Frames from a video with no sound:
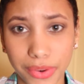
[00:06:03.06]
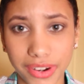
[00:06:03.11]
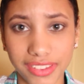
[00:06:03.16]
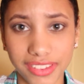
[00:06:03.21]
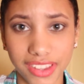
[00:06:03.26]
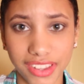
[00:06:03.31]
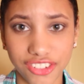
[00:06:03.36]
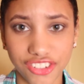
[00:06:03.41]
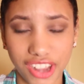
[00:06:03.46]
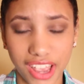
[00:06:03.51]
would
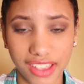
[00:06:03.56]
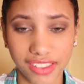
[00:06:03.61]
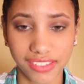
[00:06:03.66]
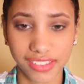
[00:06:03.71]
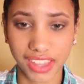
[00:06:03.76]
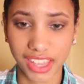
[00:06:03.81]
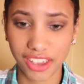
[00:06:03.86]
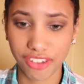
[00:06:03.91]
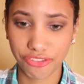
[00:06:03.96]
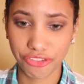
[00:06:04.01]

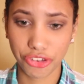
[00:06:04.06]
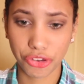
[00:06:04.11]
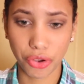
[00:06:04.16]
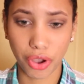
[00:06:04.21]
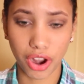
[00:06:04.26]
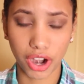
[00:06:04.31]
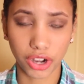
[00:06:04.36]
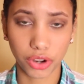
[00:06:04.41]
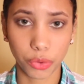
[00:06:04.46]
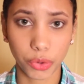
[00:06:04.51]
suggest, if you
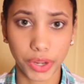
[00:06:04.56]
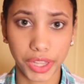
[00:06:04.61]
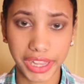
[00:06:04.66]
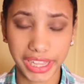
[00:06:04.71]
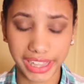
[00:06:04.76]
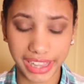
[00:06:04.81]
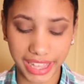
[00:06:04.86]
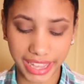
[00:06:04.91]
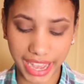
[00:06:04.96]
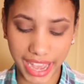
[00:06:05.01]
are
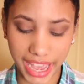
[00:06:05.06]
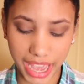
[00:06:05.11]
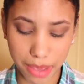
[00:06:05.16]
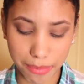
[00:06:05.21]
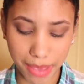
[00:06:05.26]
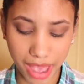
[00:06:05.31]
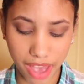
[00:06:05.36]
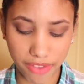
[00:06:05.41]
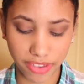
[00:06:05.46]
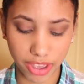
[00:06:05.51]
oily like I
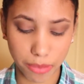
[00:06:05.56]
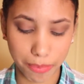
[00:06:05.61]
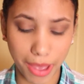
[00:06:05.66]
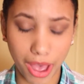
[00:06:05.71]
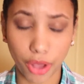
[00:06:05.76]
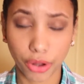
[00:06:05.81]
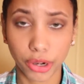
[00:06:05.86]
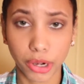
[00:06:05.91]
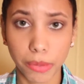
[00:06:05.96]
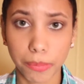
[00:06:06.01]
am, having a
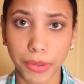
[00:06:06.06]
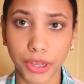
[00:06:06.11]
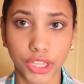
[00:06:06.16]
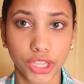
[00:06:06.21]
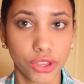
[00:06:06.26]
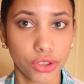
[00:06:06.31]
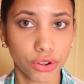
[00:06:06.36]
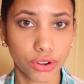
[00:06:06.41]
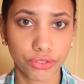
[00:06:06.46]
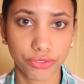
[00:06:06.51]
powder,
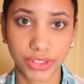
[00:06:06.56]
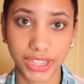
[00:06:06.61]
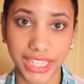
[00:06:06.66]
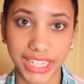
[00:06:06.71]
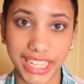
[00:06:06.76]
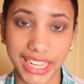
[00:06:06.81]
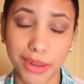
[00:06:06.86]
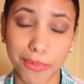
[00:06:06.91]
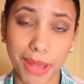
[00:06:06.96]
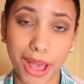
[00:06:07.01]
but you don't really
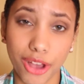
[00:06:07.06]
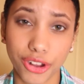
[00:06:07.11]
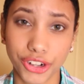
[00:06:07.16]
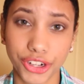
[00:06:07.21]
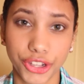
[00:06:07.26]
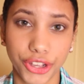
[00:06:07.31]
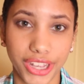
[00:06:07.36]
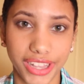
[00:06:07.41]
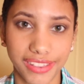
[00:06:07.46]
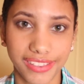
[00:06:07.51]
need a powder.
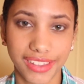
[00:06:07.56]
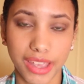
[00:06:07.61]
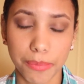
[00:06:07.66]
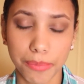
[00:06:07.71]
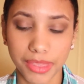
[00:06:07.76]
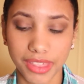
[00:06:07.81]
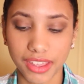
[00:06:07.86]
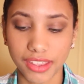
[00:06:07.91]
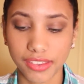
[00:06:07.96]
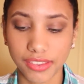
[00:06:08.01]
You can
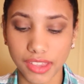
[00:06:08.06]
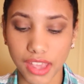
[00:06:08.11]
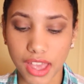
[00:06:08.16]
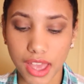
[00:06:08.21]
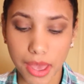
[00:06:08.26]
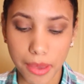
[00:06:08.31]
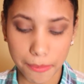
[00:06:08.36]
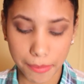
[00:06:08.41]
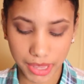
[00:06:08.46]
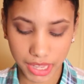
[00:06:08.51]
skip this
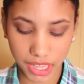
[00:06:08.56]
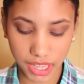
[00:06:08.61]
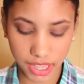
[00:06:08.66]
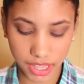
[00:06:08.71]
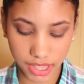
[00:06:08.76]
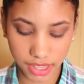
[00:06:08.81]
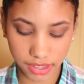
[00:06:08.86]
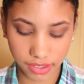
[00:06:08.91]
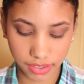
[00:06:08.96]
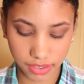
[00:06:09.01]

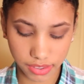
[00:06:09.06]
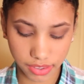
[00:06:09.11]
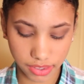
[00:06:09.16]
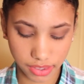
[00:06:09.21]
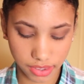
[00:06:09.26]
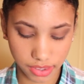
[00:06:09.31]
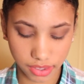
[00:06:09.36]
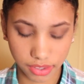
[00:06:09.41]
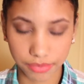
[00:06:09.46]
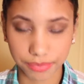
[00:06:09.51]
because
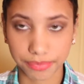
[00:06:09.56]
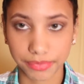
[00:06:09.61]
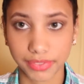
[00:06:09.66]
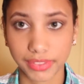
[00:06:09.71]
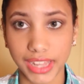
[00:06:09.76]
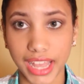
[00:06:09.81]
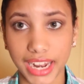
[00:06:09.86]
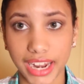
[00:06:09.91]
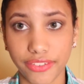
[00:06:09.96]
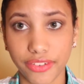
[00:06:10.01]

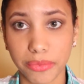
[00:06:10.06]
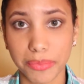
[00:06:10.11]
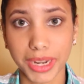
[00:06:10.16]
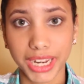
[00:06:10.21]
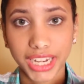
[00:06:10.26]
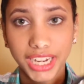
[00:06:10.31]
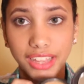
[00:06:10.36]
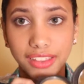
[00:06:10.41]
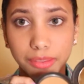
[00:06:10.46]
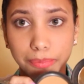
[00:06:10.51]
not
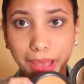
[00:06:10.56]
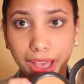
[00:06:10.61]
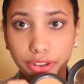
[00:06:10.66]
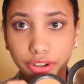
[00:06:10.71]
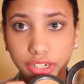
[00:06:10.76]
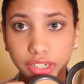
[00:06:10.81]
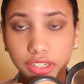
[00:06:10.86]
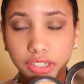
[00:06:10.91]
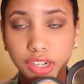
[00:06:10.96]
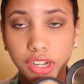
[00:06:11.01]
everybody needs a
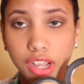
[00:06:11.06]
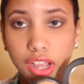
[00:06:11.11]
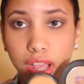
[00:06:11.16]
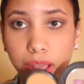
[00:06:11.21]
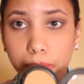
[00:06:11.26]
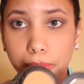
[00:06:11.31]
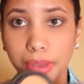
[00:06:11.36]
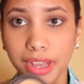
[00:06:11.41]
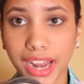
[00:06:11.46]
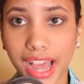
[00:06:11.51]
powder.
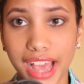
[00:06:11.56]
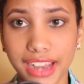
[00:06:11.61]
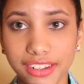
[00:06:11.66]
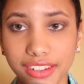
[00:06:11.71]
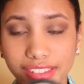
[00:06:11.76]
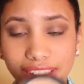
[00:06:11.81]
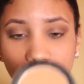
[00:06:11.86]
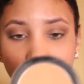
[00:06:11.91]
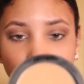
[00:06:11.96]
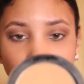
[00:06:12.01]
But I
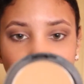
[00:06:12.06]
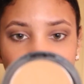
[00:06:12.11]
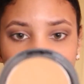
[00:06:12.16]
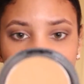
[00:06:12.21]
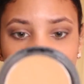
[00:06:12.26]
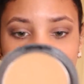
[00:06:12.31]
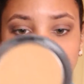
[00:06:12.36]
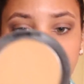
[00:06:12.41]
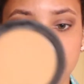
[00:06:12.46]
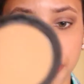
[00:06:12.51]
just have
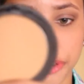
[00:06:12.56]
this one